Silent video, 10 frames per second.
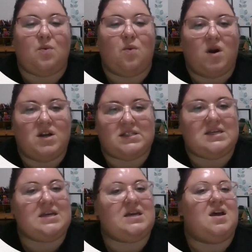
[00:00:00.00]
They want to
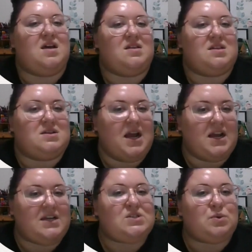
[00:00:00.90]
see the
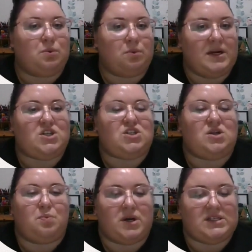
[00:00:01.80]
nice,
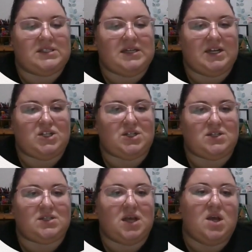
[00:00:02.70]
rich
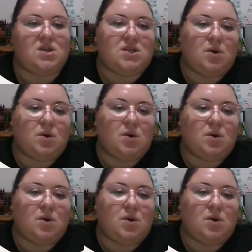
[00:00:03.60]
presentations.